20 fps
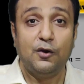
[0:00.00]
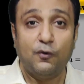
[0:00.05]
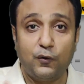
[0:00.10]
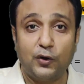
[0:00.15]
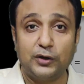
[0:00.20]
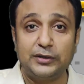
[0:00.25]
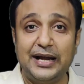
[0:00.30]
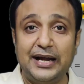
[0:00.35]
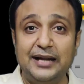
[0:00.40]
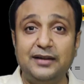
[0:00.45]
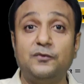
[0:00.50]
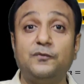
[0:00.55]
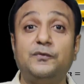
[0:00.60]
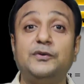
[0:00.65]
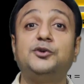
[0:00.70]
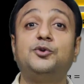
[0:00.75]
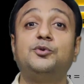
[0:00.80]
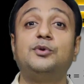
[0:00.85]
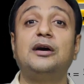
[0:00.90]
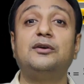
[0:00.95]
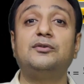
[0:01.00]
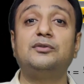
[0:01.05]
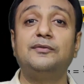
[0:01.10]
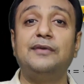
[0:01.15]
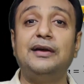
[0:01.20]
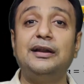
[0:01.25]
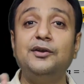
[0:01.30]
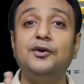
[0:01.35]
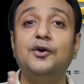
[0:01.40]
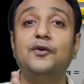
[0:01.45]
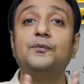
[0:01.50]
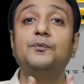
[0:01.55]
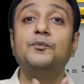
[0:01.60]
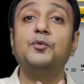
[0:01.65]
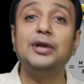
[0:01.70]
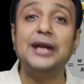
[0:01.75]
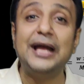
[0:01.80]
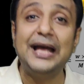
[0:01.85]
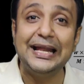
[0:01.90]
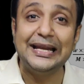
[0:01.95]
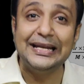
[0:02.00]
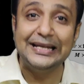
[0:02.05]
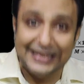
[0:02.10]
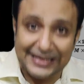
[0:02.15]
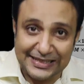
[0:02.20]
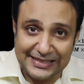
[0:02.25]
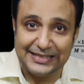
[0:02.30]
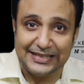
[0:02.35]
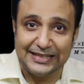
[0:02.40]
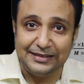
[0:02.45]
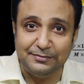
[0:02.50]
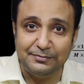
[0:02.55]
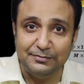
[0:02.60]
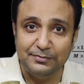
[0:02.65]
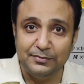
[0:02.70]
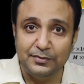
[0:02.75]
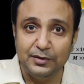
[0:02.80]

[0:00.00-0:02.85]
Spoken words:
For that, we should have the value of molality.